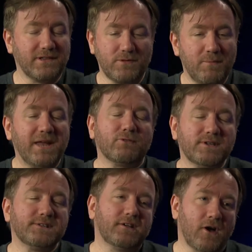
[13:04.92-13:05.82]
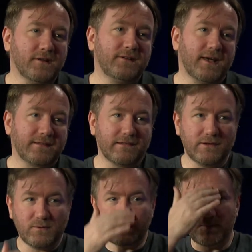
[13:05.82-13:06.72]
Lou. The main reason I contacted
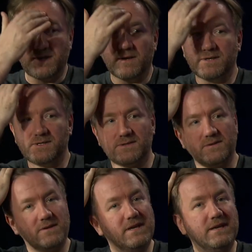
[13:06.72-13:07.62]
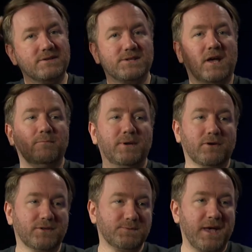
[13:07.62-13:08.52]
Lou is because he designed
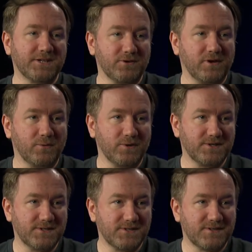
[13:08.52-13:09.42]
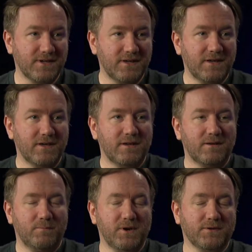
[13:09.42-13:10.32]
Peerless Mastering, which is
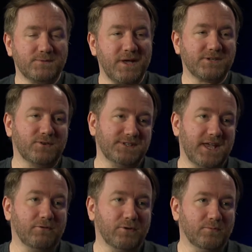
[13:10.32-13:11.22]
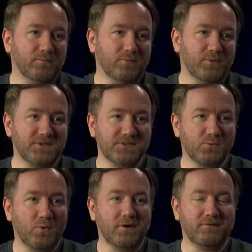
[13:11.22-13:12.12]
Peerless Mastering's A Room, which is
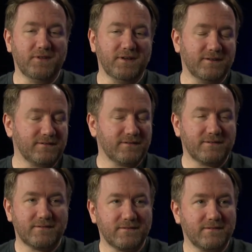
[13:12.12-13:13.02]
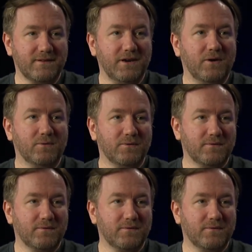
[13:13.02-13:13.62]
one of the, you know,